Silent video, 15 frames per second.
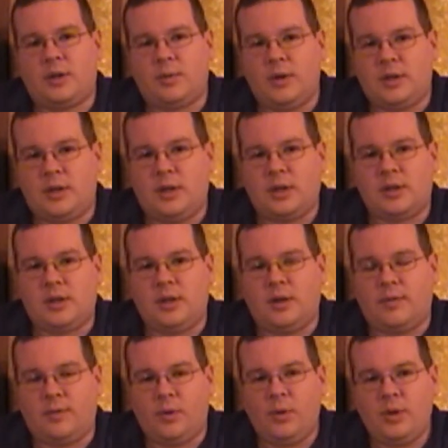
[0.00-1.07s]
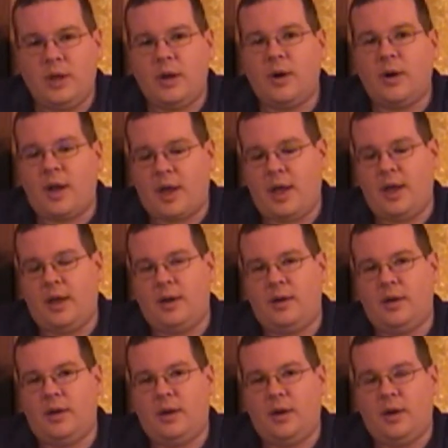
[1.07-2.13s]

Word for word: 360 a full year ahead